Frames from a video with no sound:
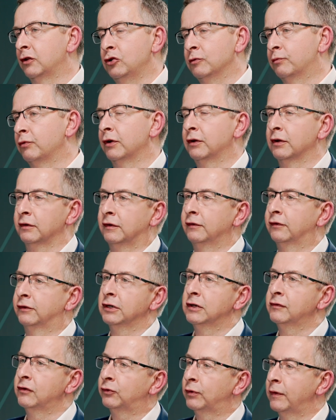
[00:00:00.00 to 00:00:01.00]
a new product and
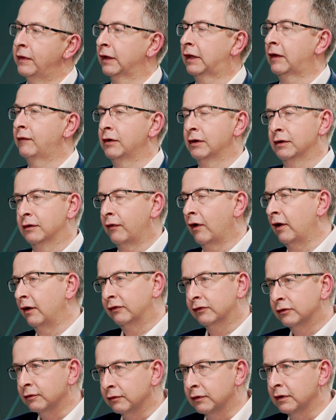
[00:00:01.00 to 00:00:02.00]
service when they're giving
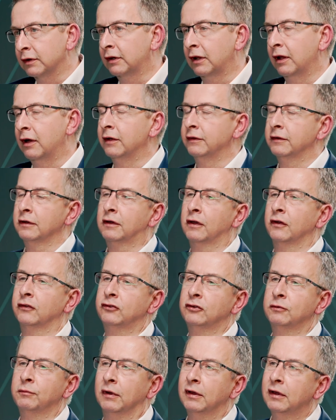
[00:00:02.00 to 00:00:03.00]
advice to a client and
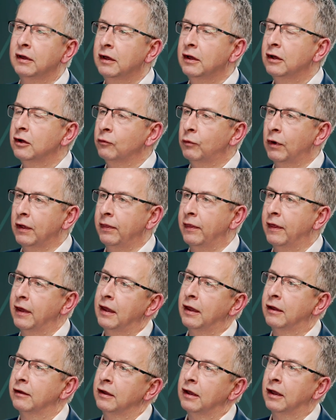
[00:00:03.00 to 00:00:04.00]
customer when
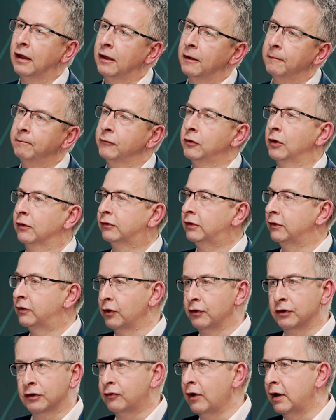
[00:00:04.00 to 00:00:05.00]
they're um, you know,
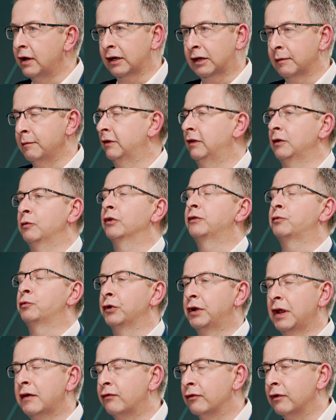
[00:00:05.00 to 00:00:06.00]
sitting on a credit committee, what,
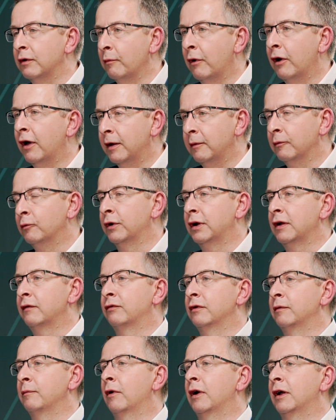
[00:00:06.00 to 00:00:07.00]
whatever it might,
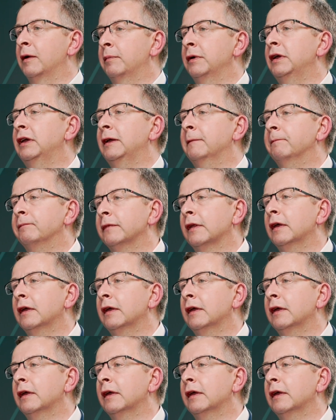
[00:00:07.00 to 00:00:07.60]
whatever it might be.